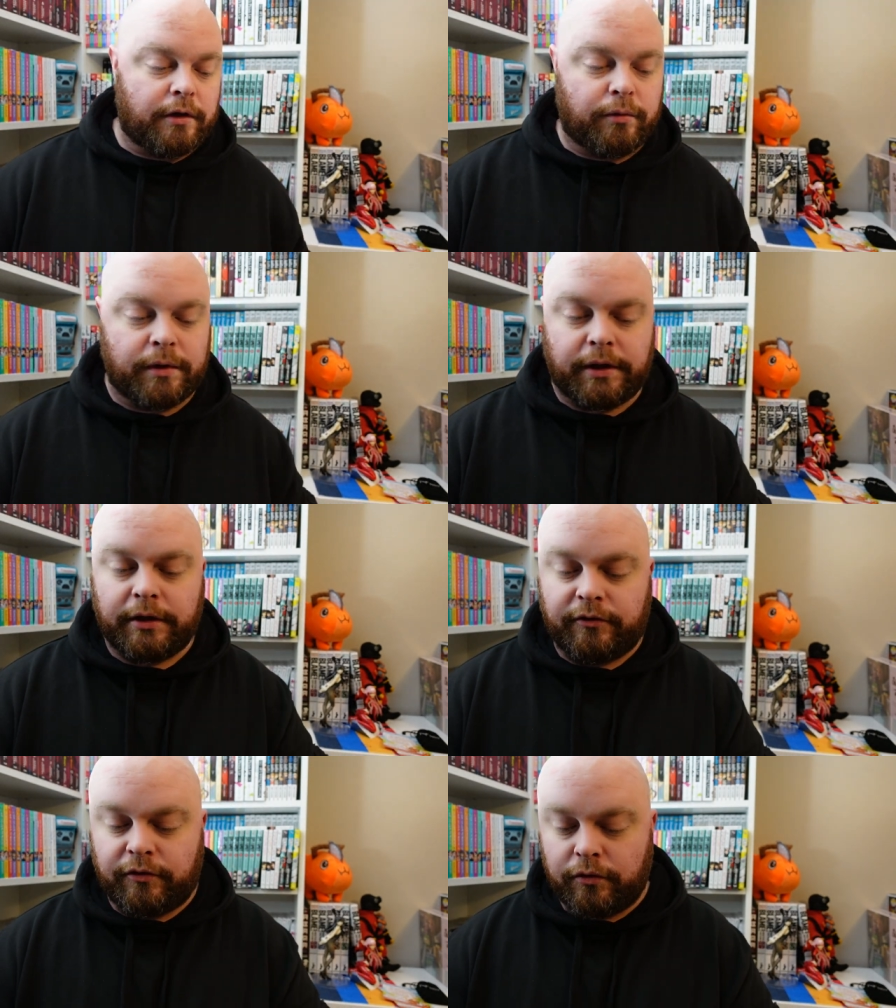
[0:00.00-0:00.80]
I don't wanna
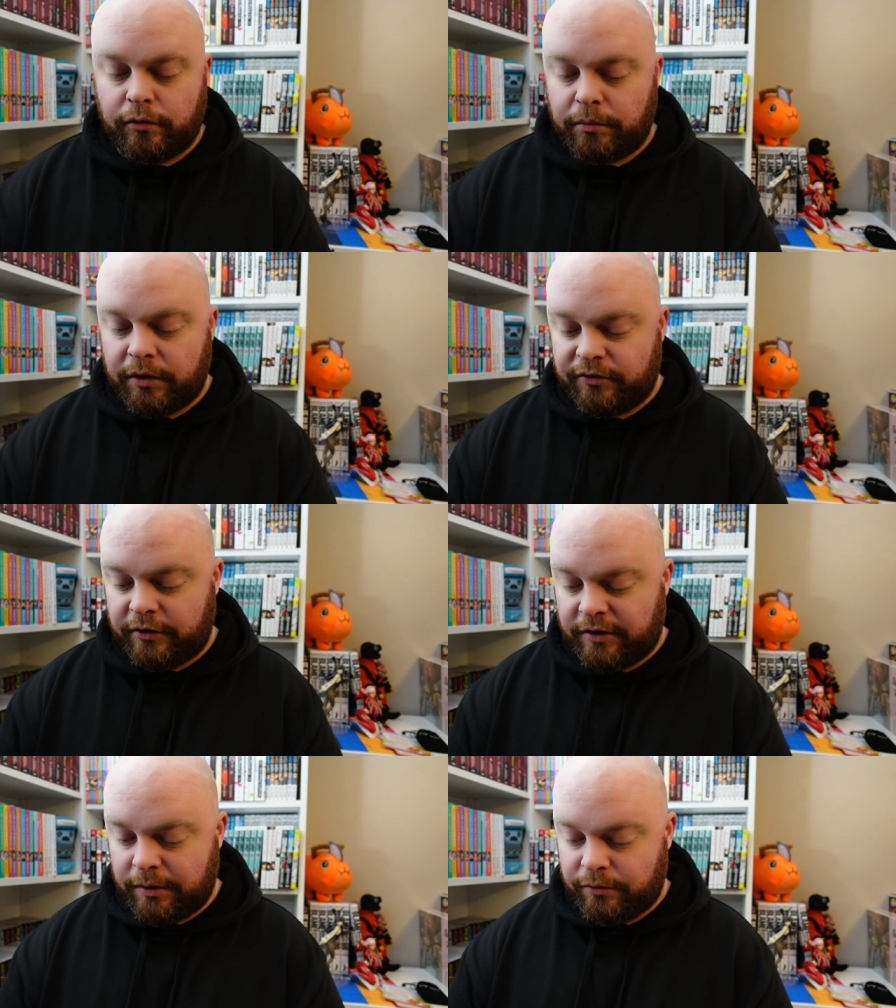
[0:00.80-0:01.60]
get too much
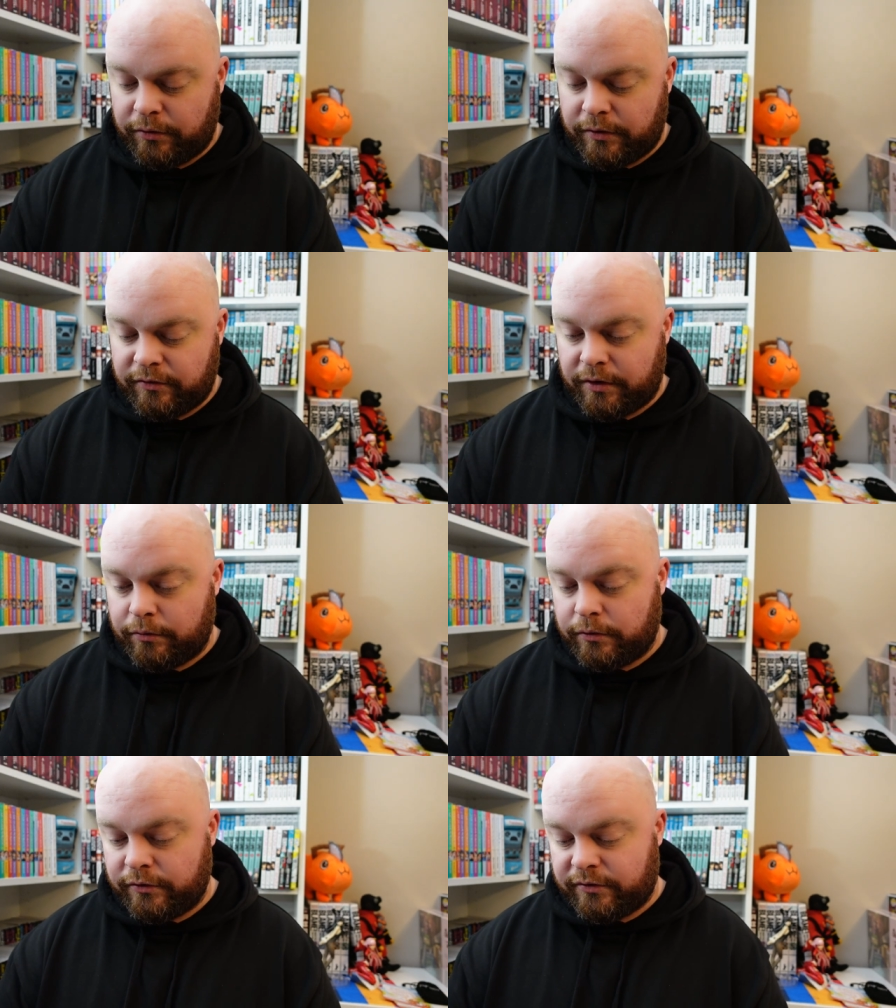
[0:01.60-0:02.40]
in depth with these. I
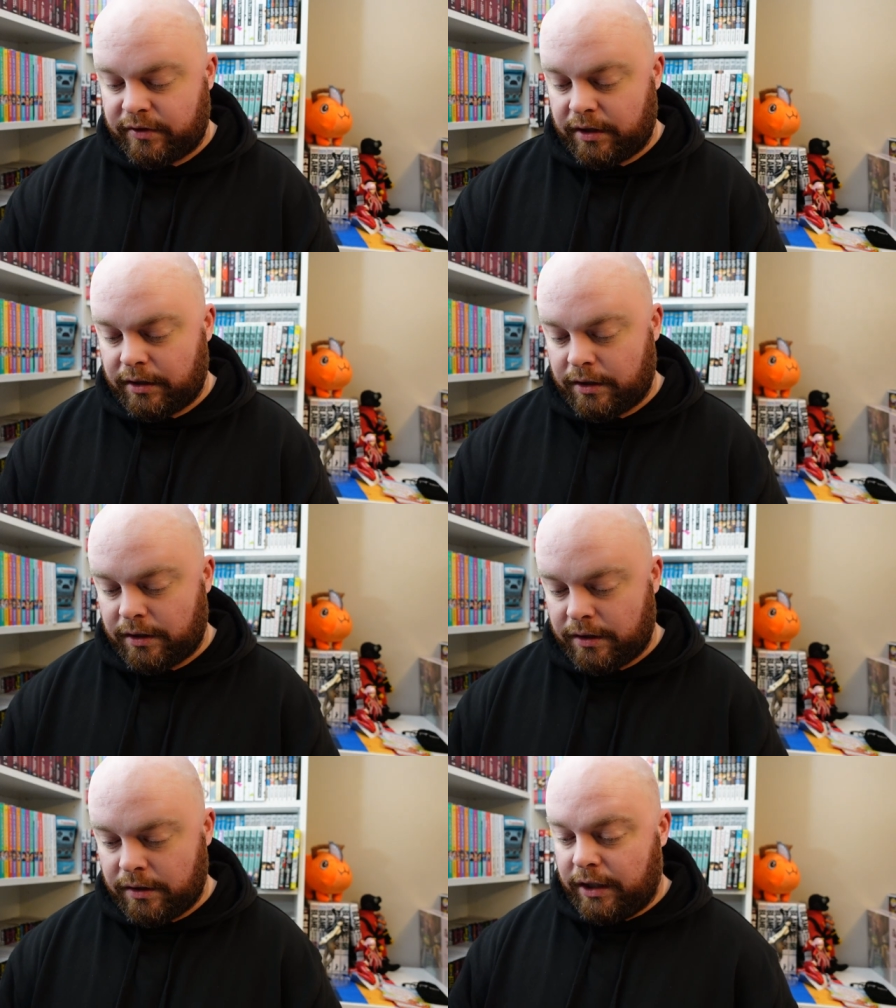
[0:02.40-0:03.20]
will
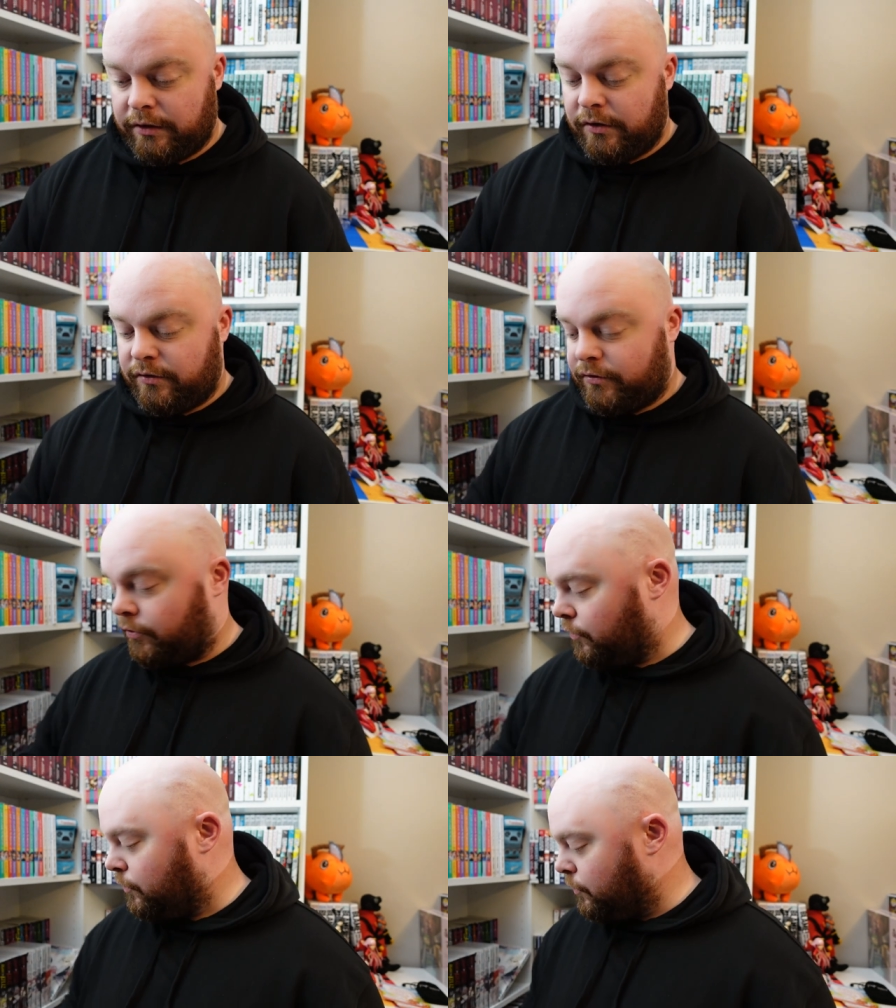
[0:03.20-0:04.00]
say that these
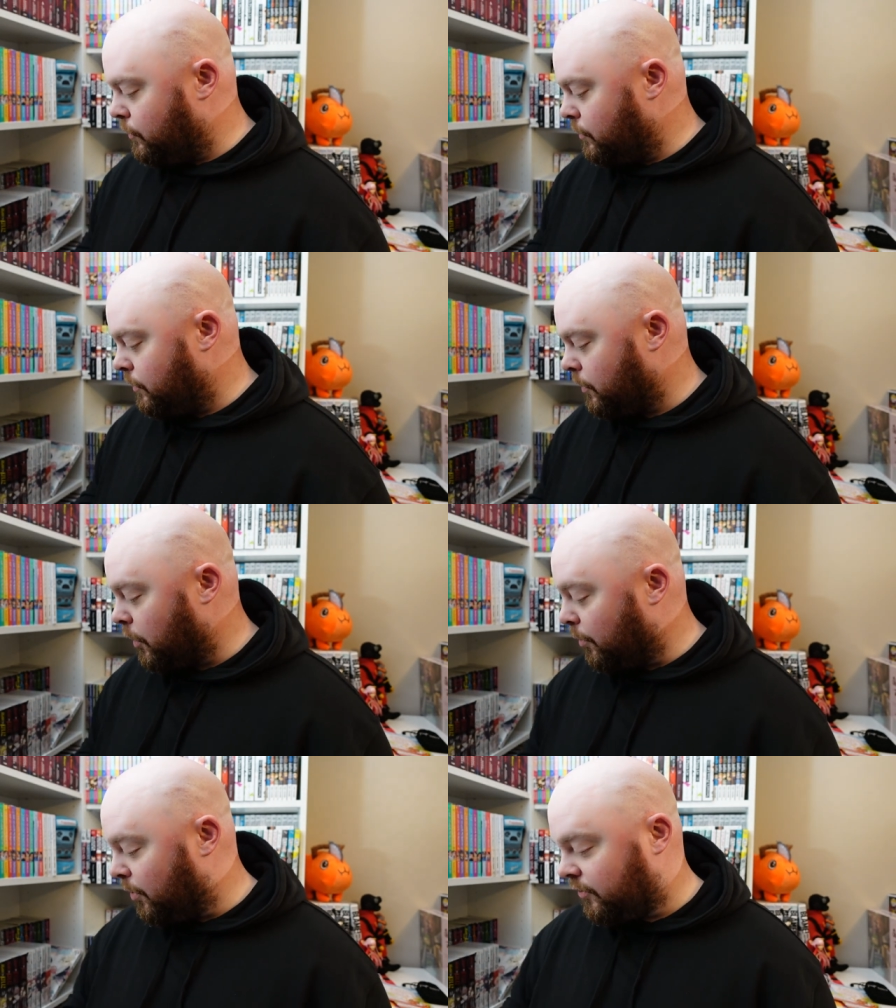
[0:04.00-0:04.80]
two
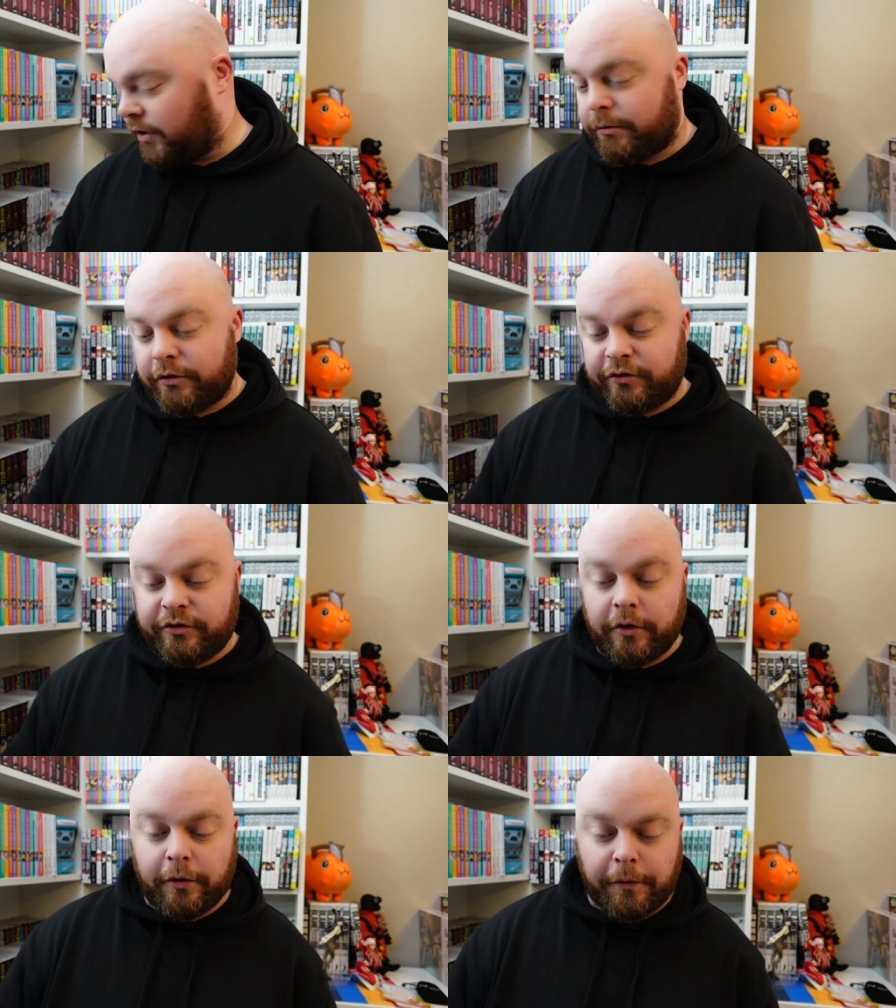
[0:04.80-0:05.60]
art books that I'm gonna
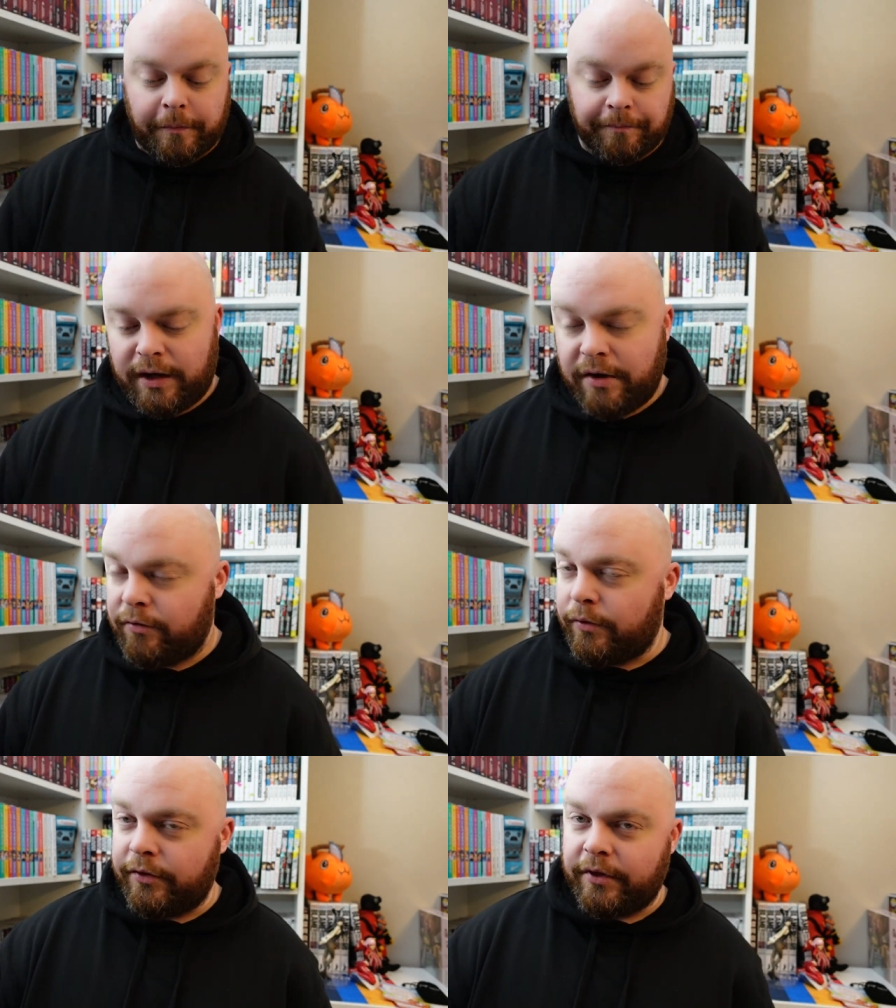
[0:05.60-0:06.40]
show, I never
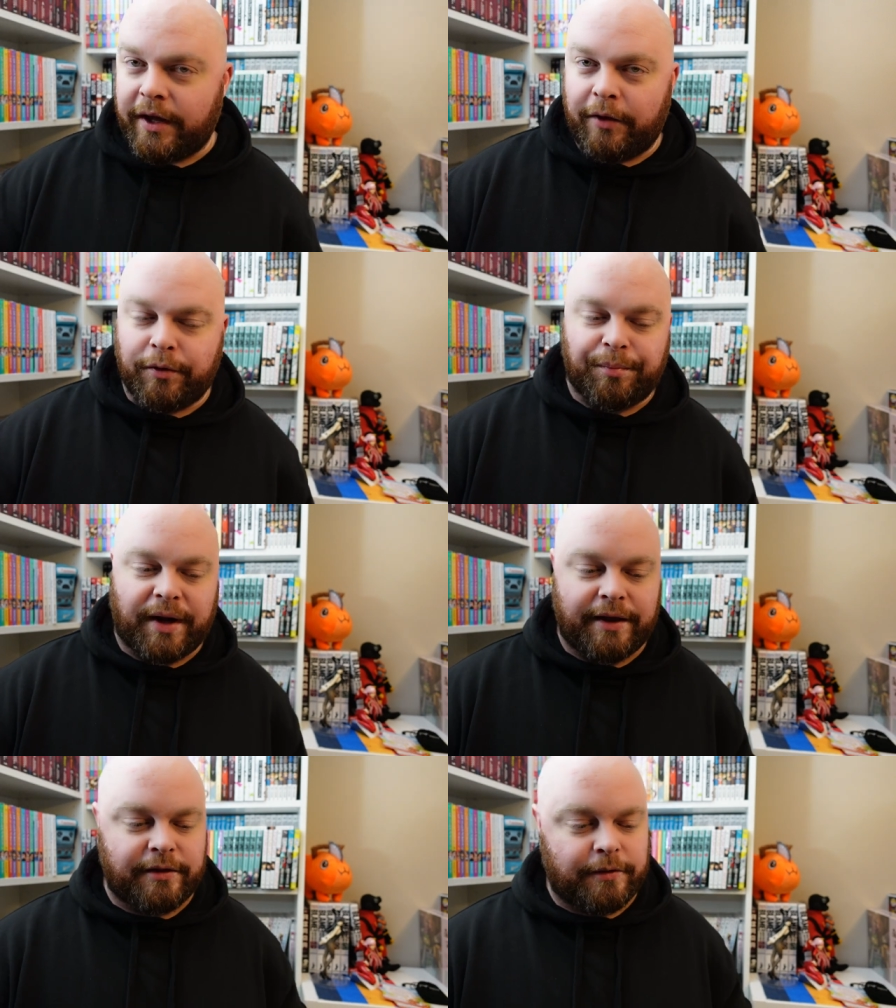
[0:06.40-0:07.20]
really thought I would
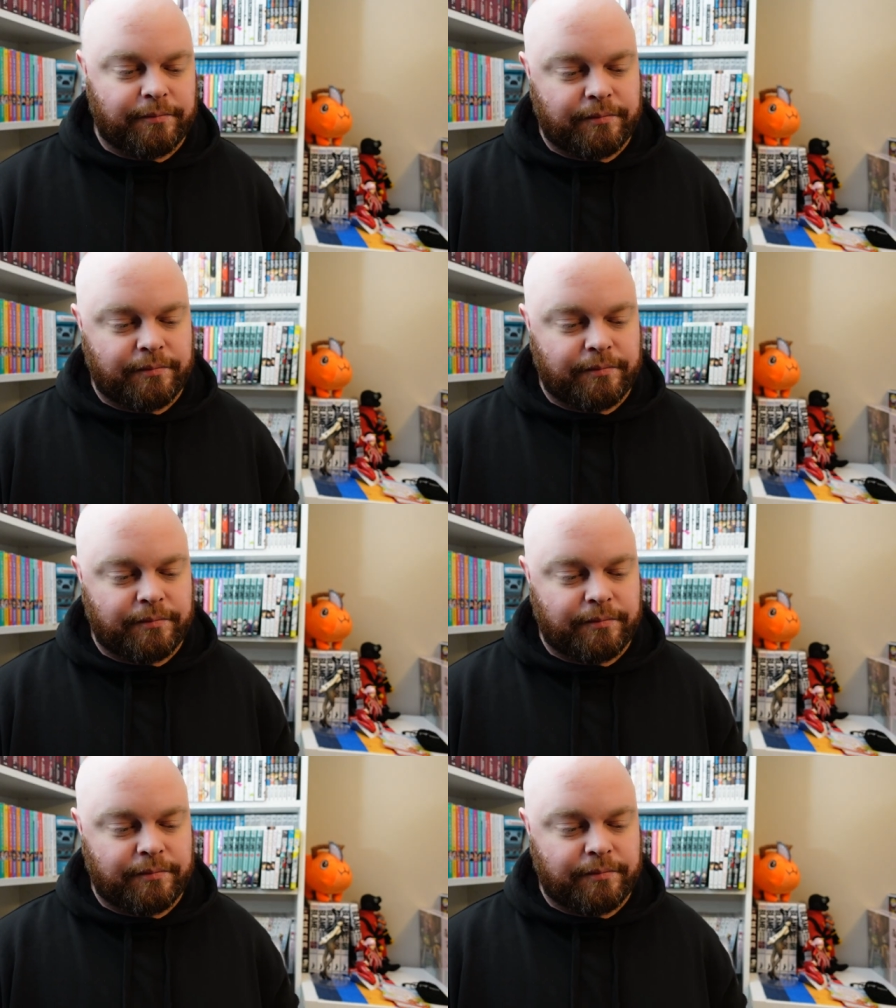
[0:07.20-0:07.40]
buy them.